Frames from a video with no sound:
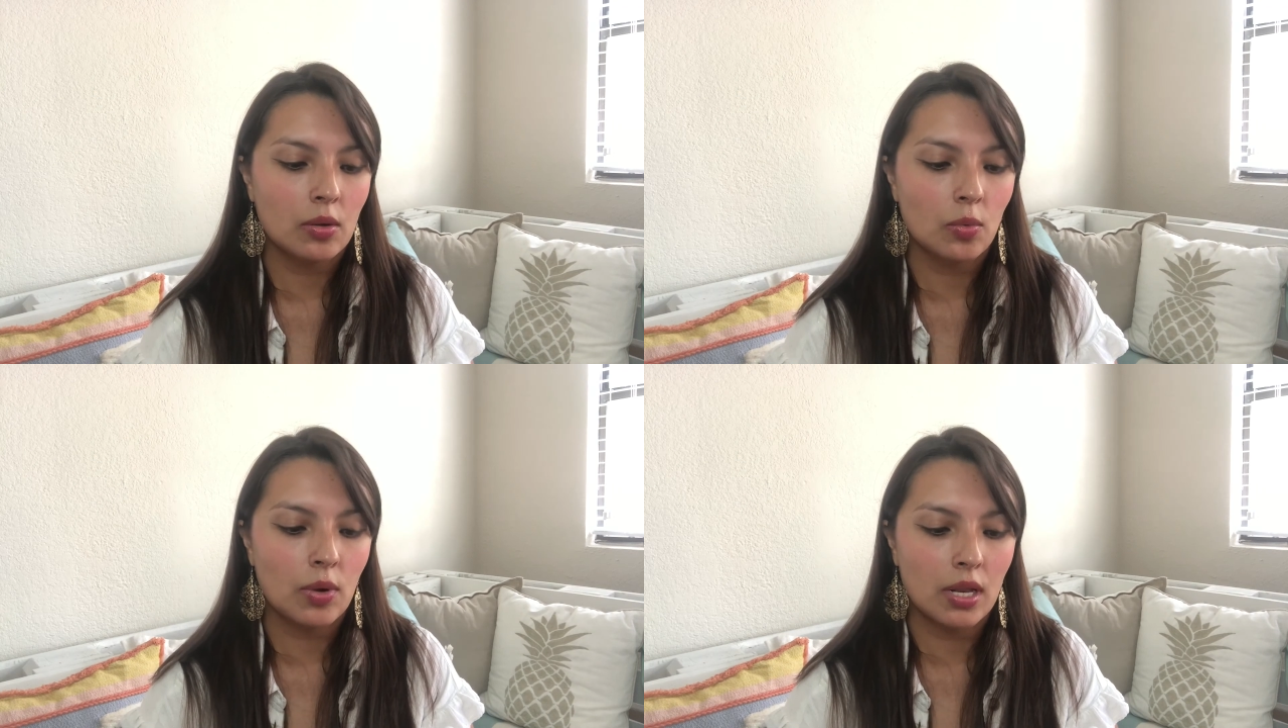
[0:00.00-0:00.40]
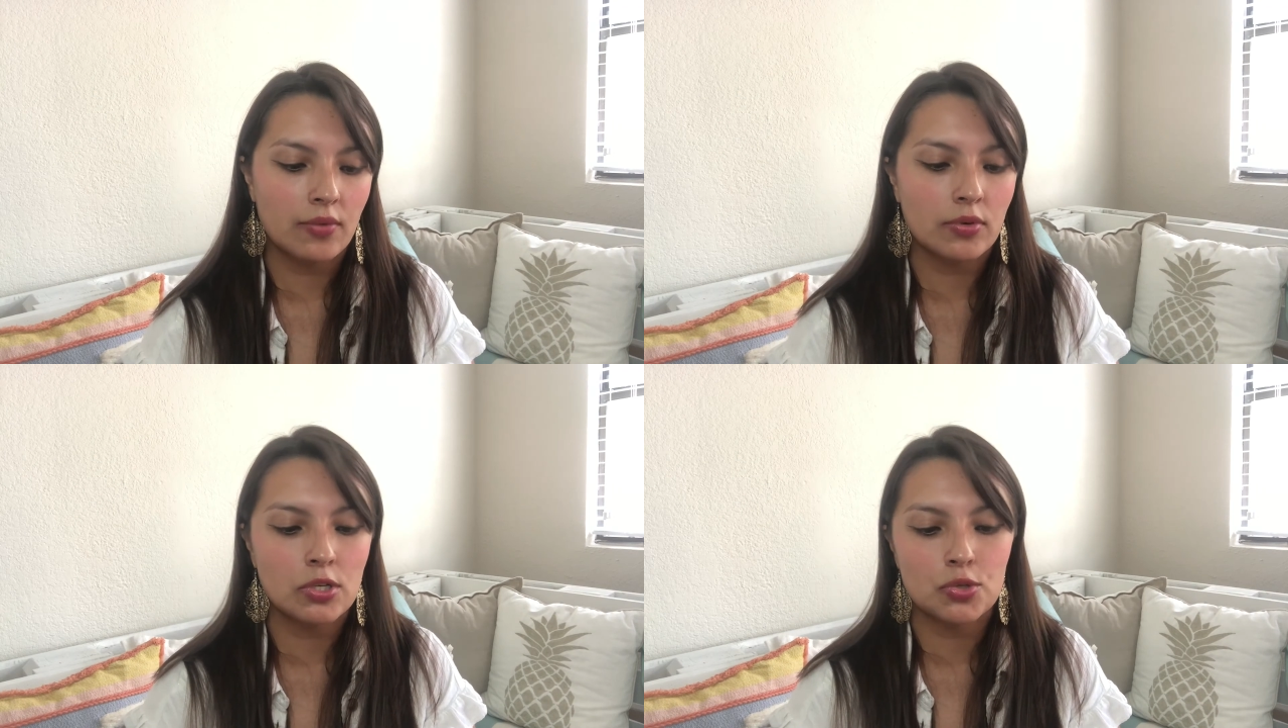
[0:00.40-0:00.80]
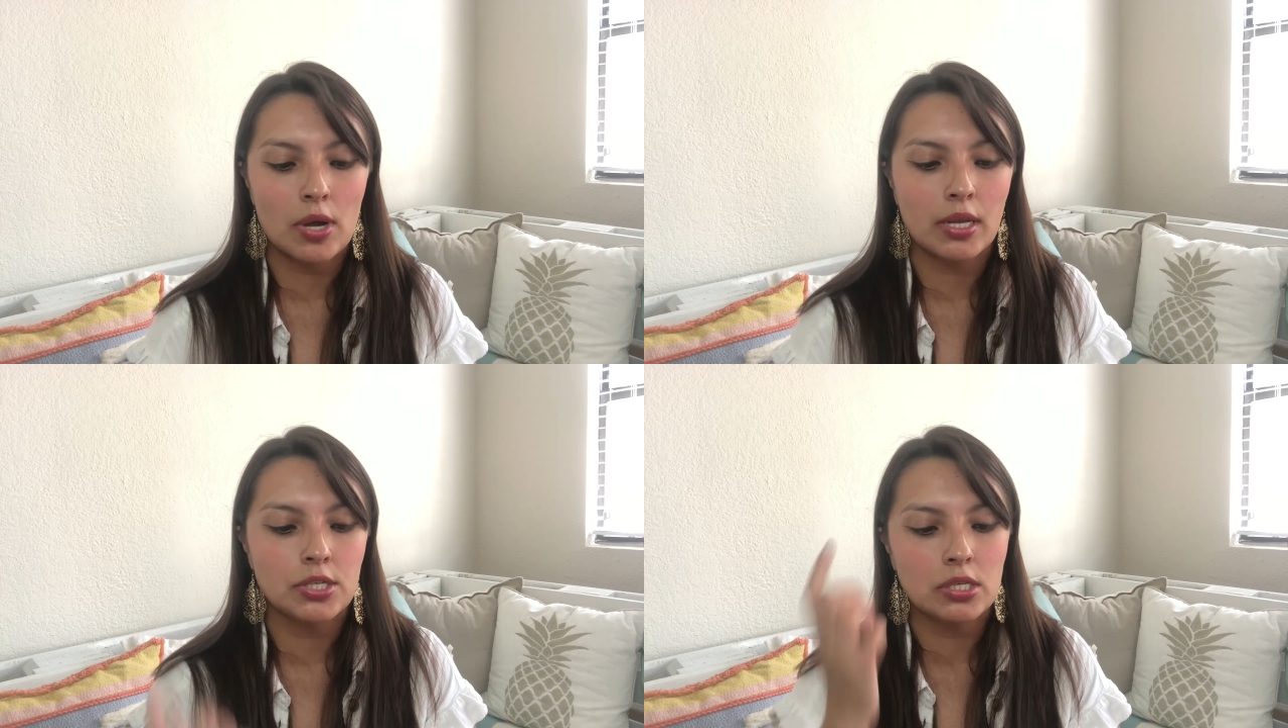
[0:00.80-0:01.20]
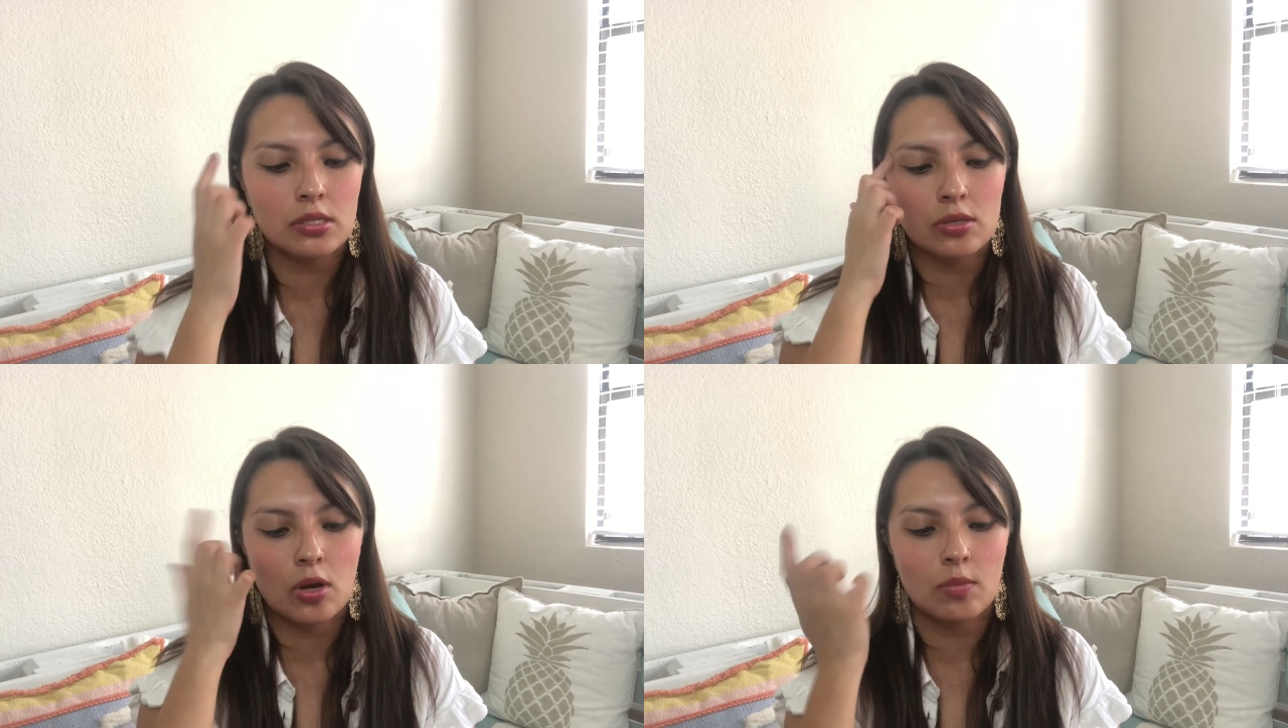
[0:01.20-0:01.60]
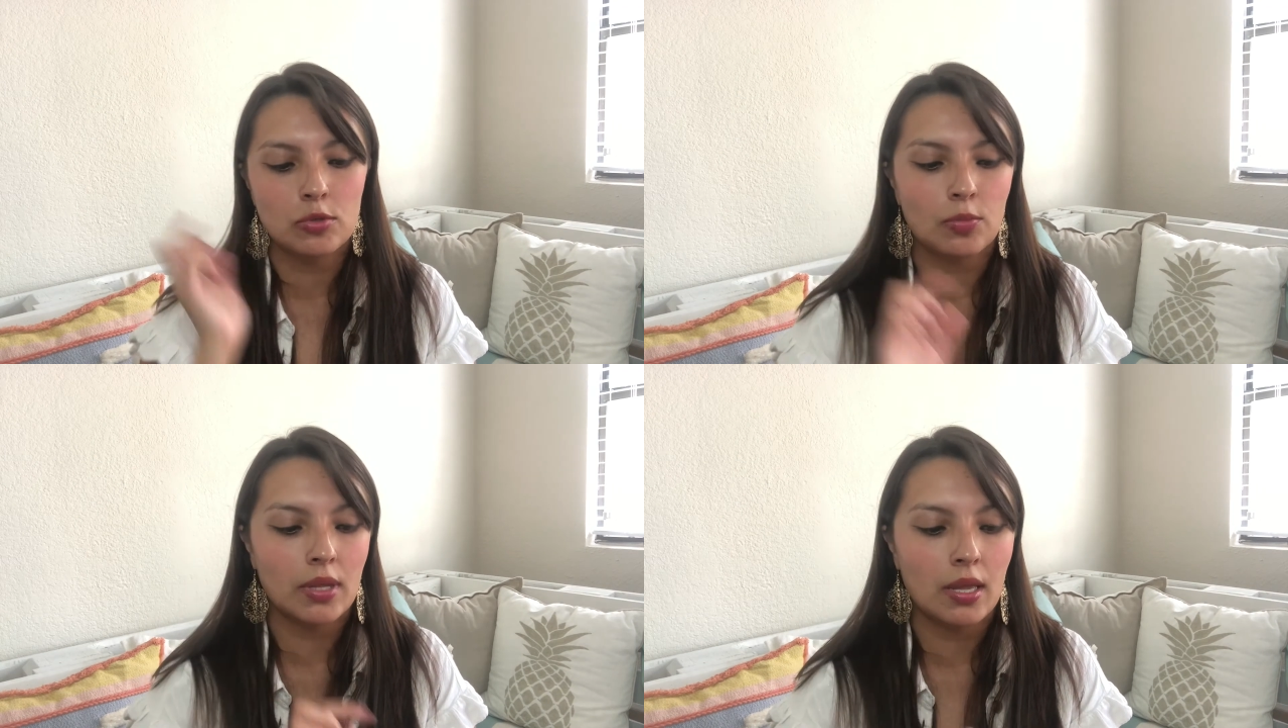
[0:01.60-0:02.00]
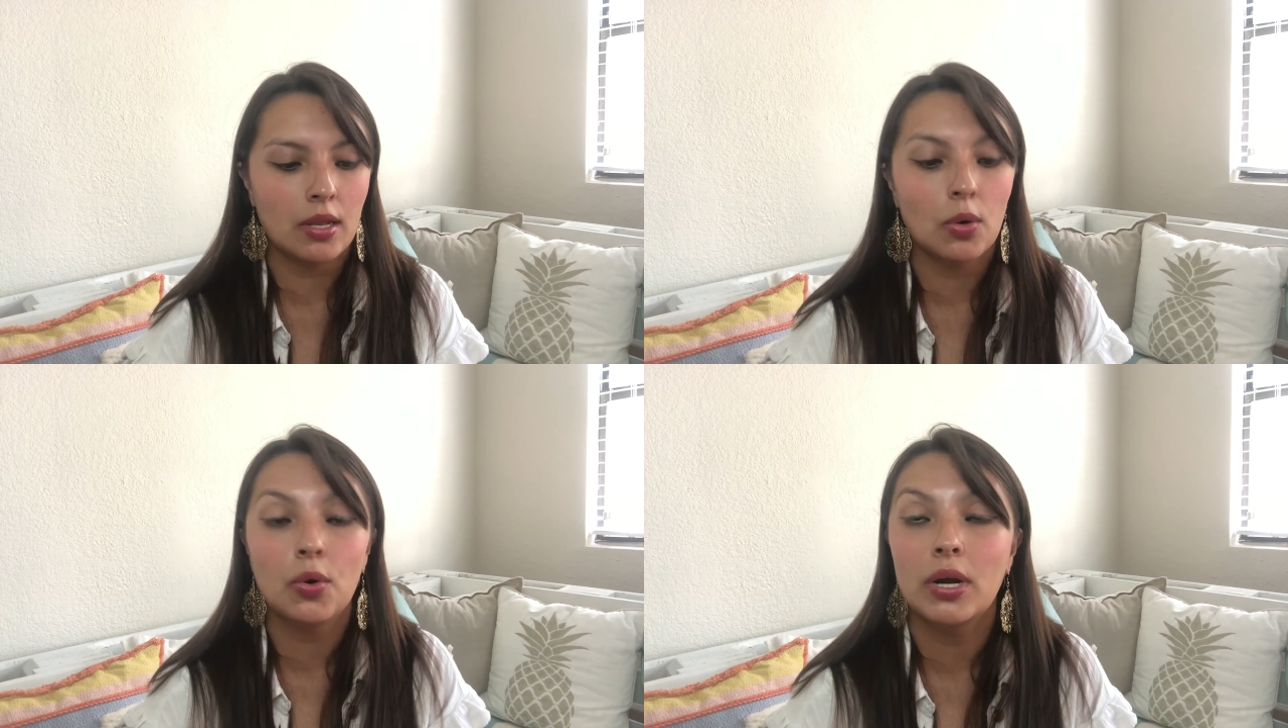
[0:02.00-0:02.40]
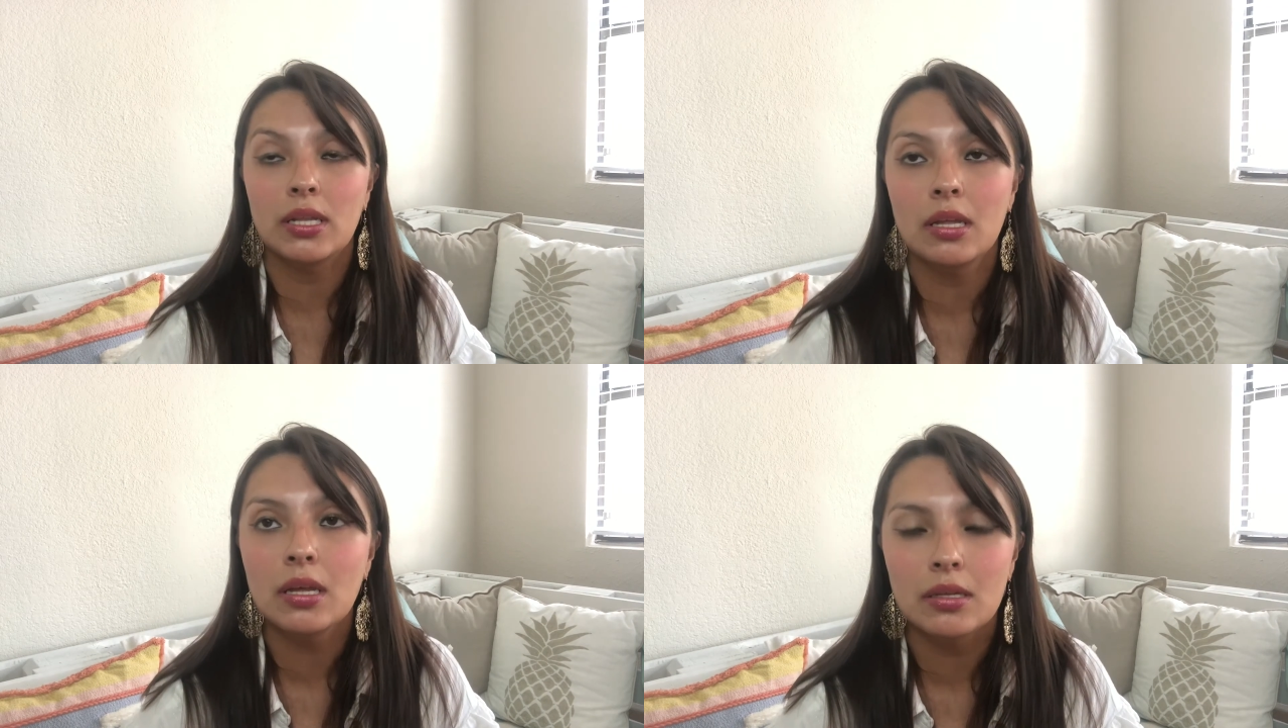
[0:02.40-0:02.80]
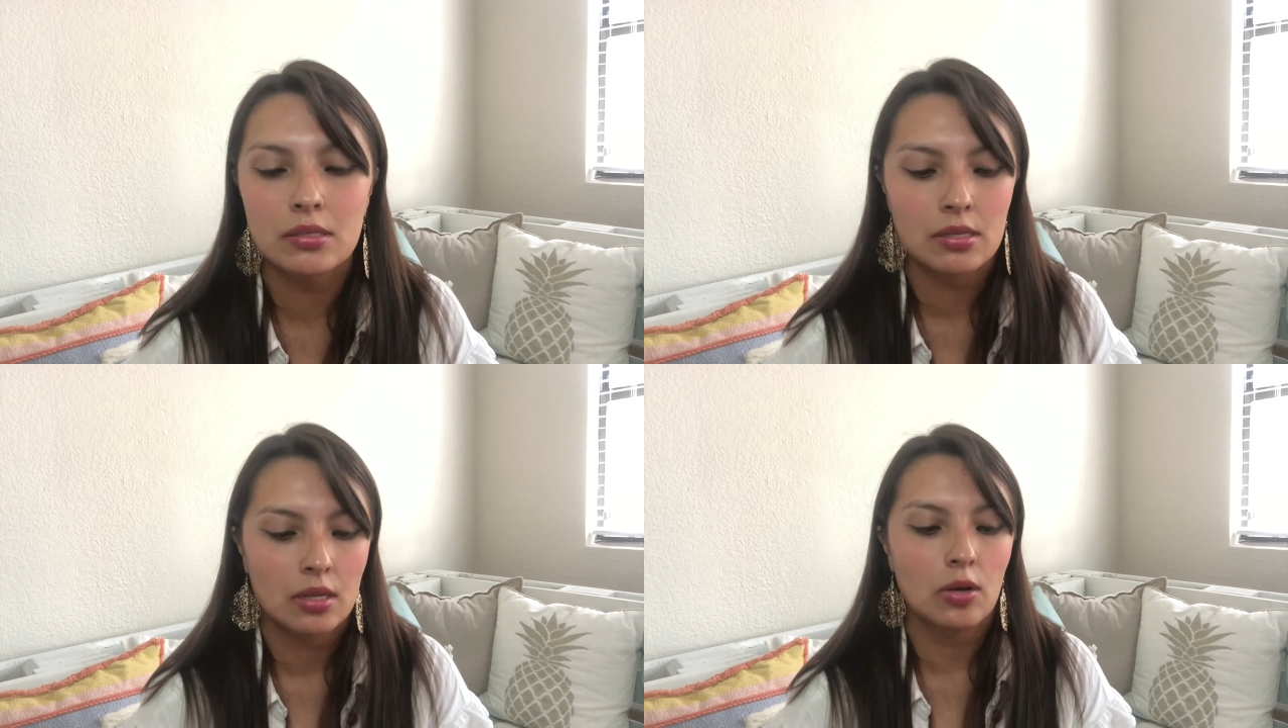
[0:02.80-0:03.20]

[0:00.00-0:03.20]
whatever strategies come to my head or ideas